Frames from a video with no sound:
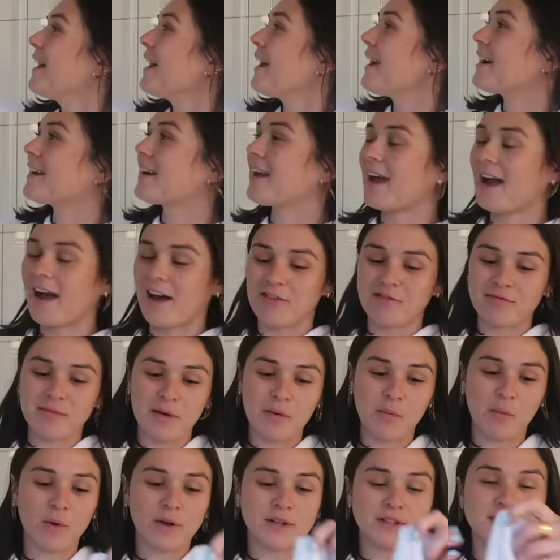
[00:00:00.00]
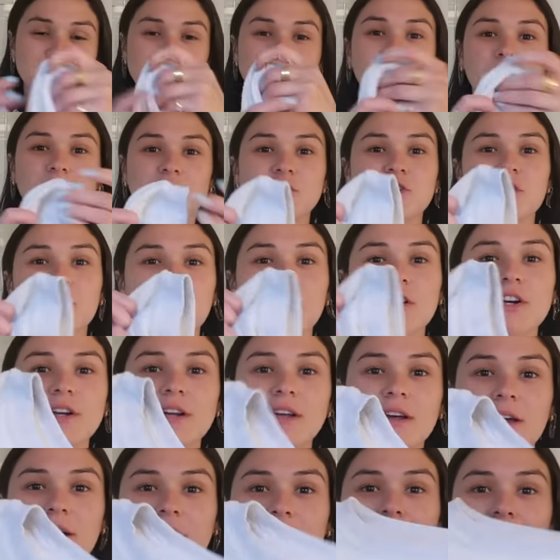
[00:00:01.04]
And I have my one sweatshirt